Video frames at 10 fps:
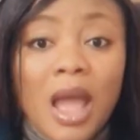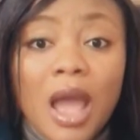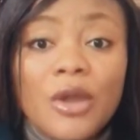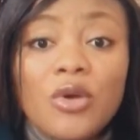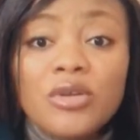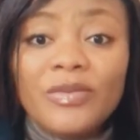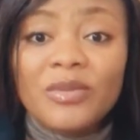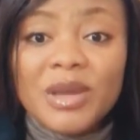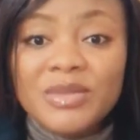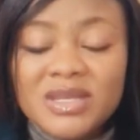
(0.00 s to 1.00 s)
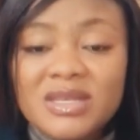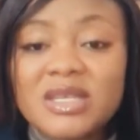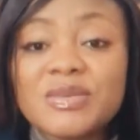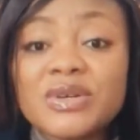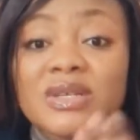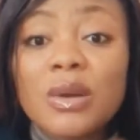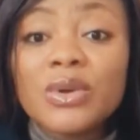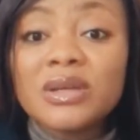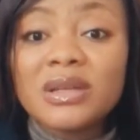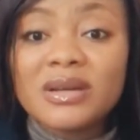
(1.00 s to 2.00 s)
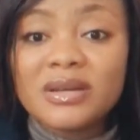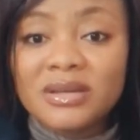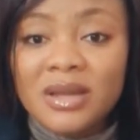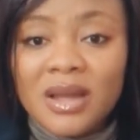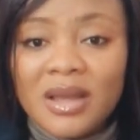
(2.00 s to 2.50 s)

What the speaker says: I own up for my mistakes because I want to learn.